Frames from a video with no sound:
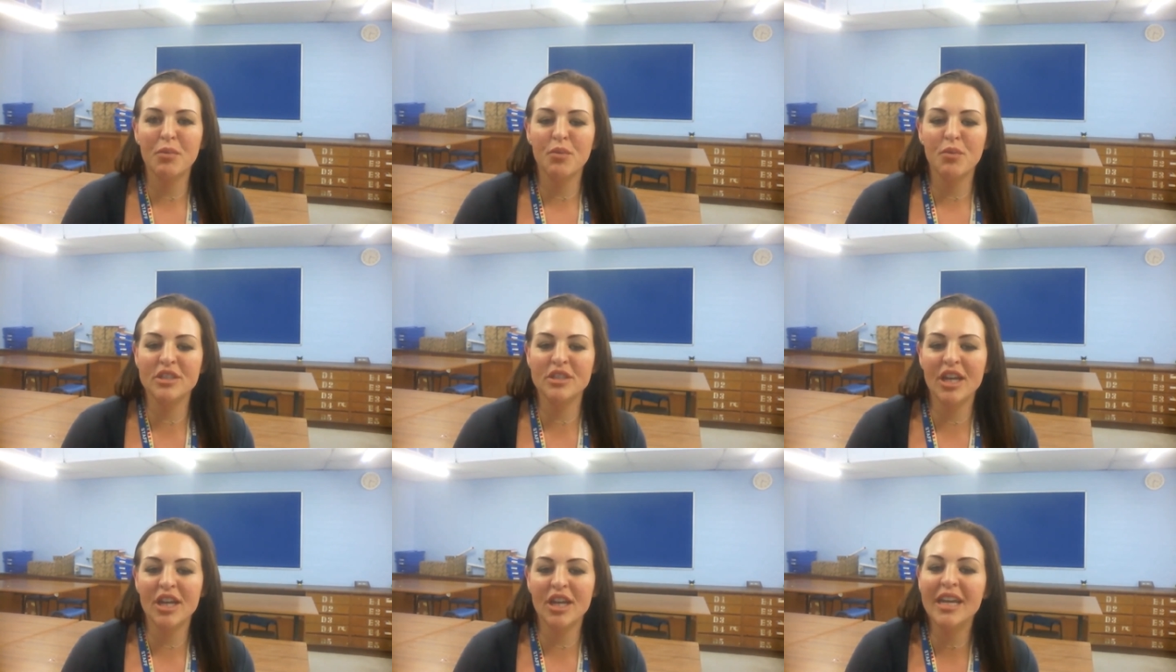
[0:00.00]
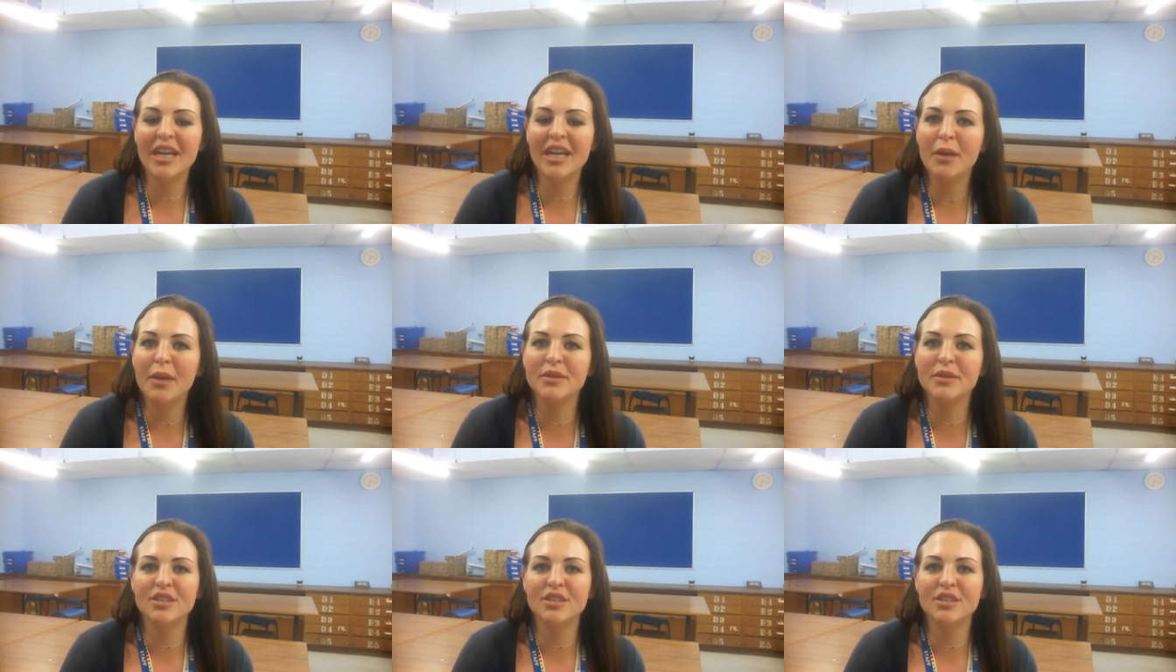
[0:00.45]
which
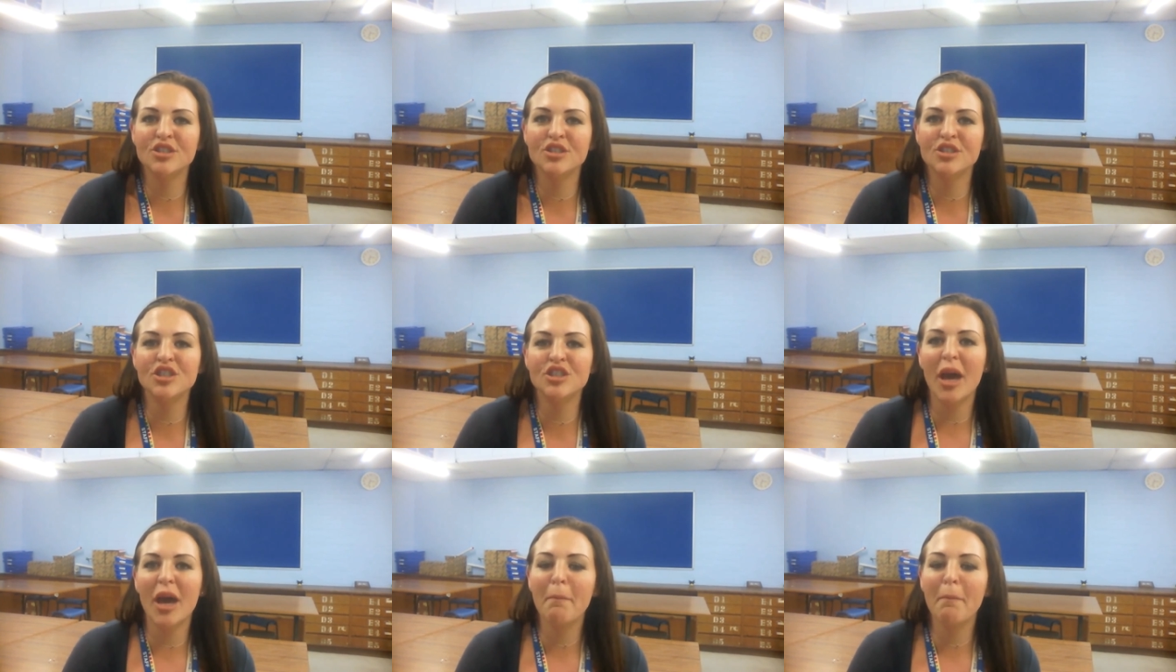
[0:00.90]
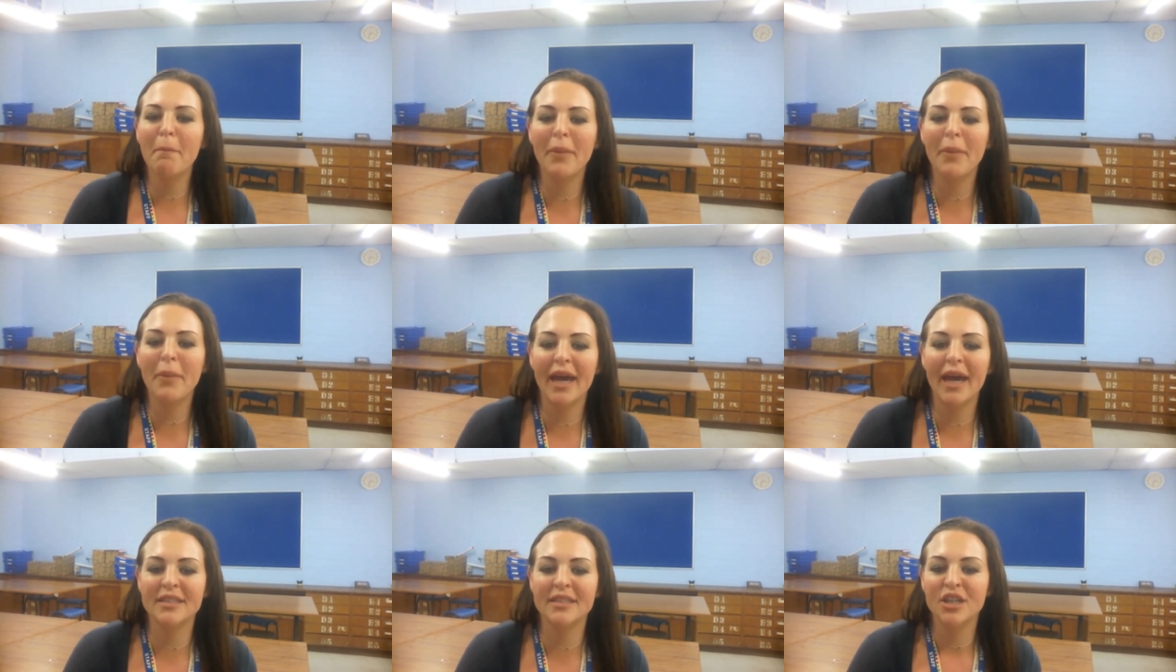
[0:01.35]
enables us to
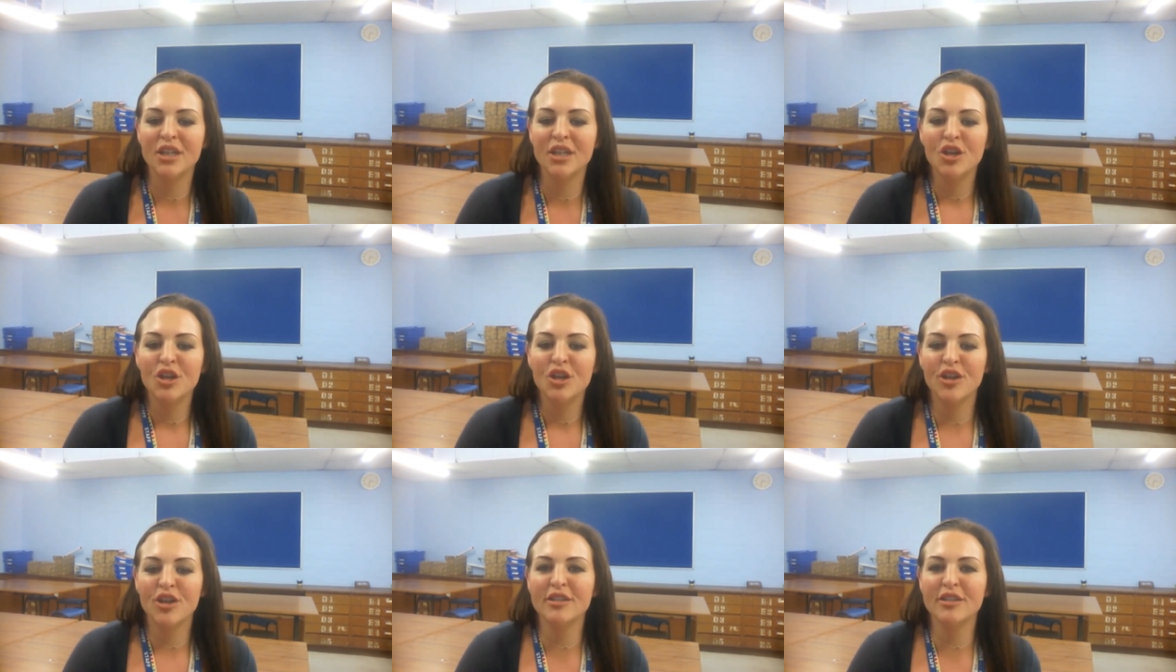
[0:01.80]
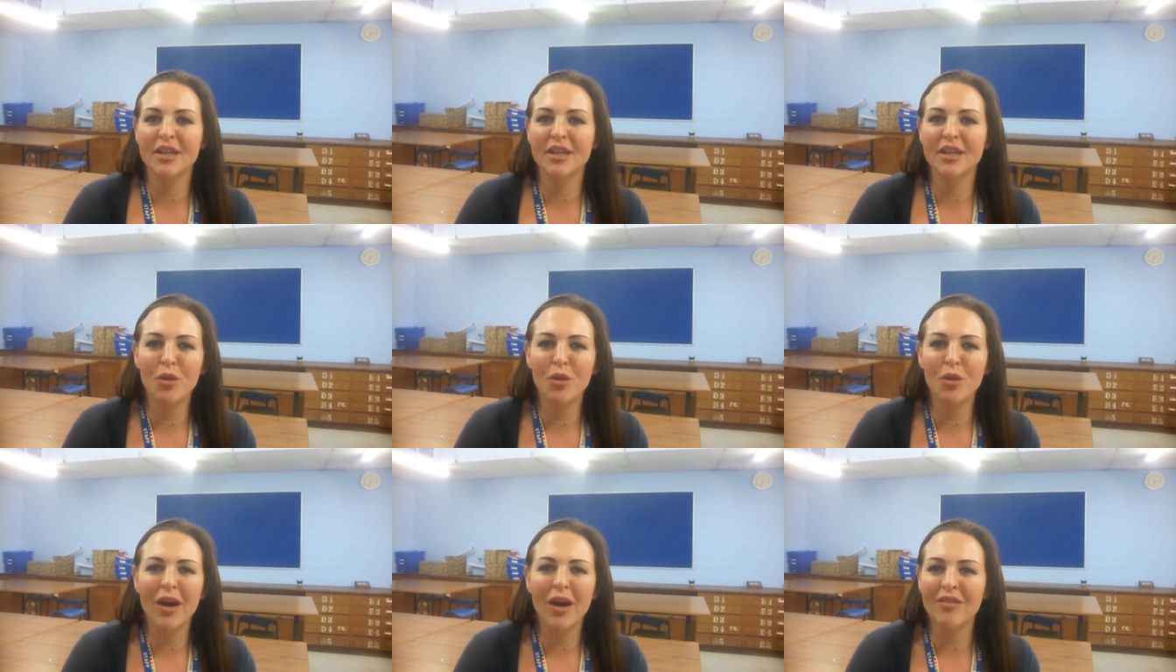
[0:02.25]
embed those
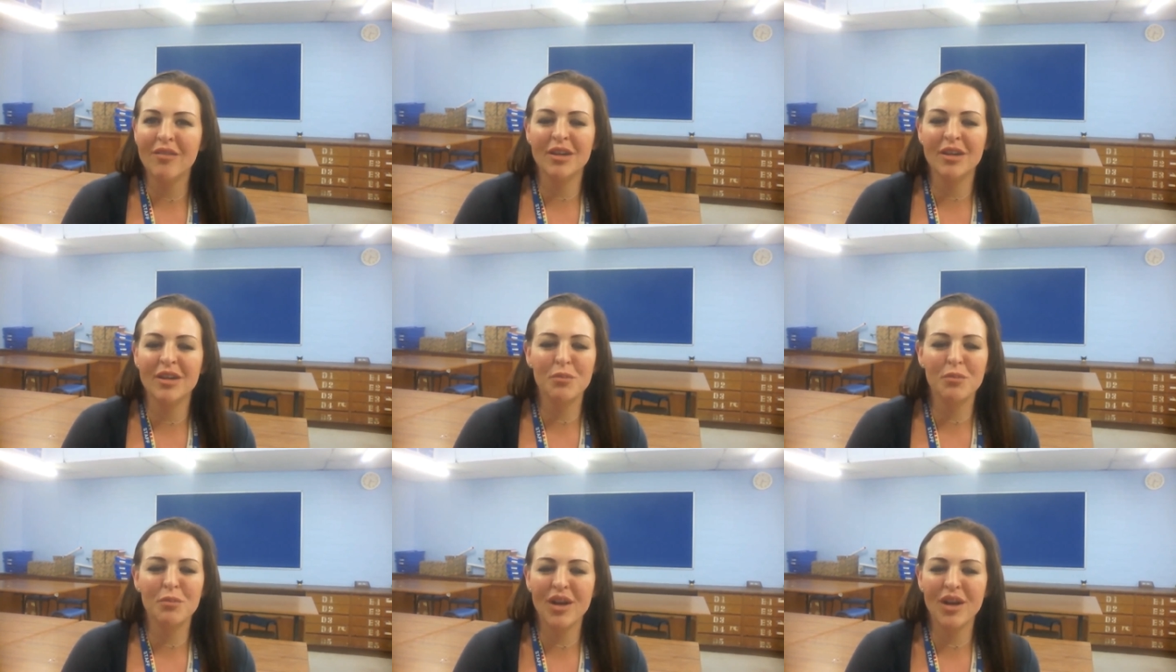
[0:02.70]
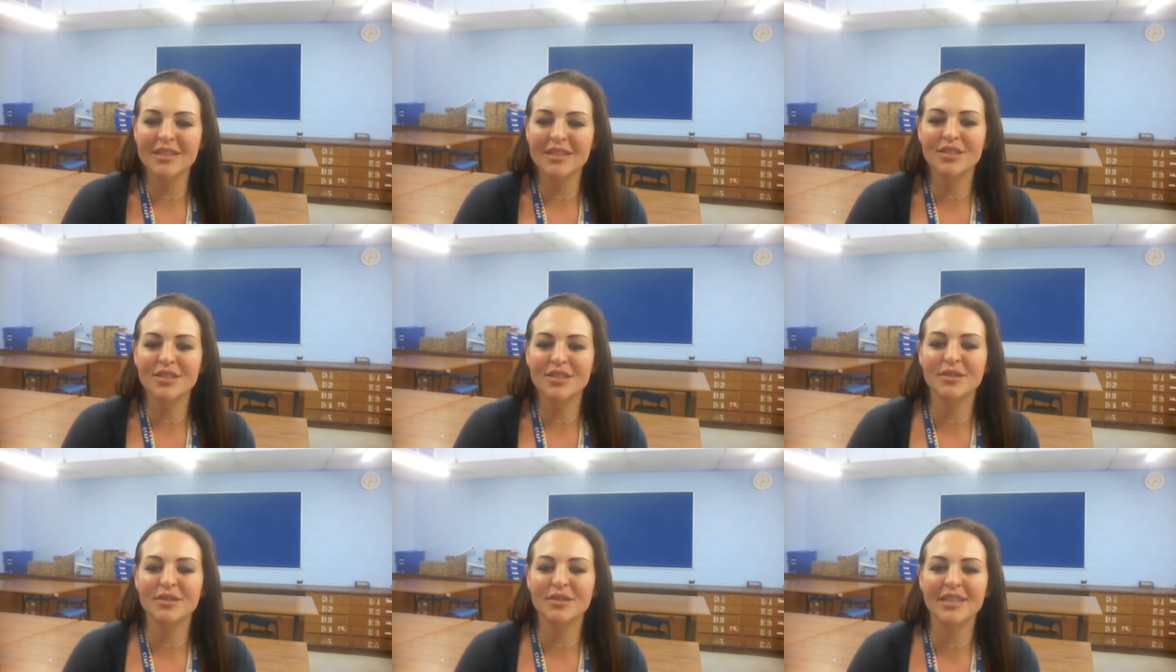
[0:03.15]
inquiry and
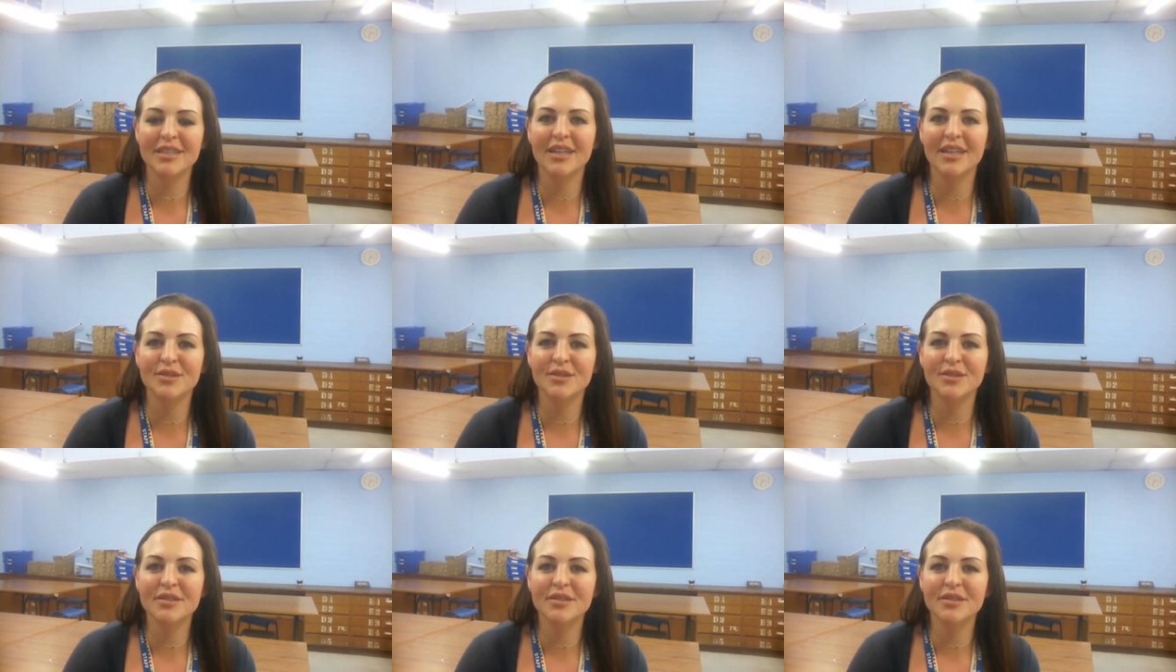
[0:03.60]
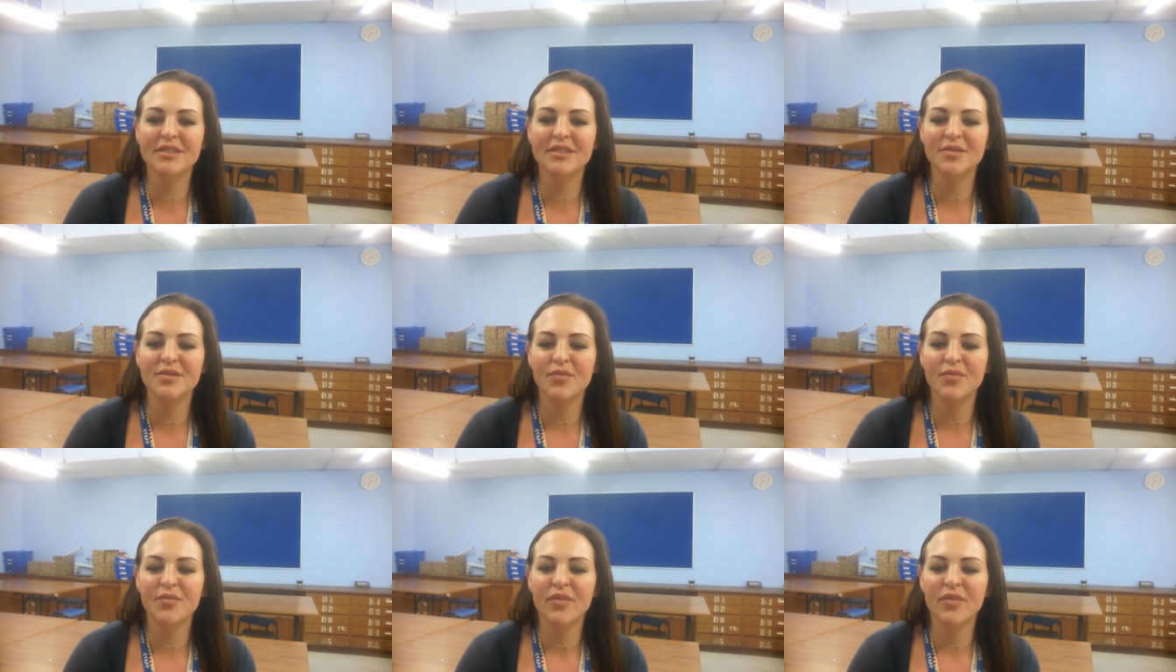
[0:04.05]
practical skills.
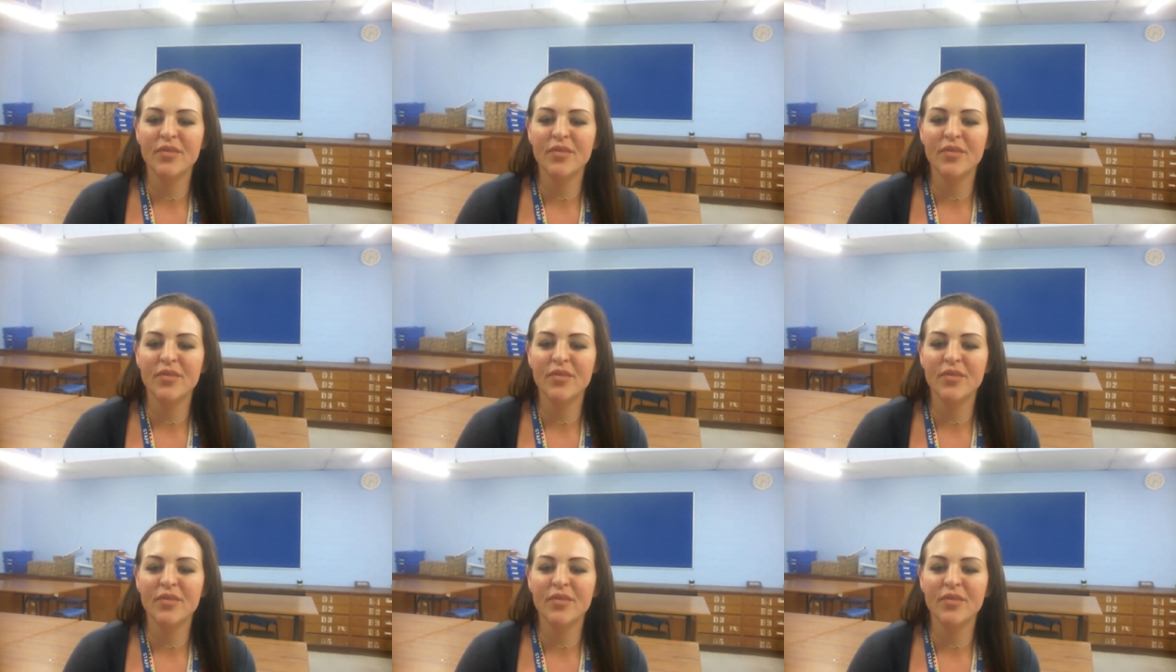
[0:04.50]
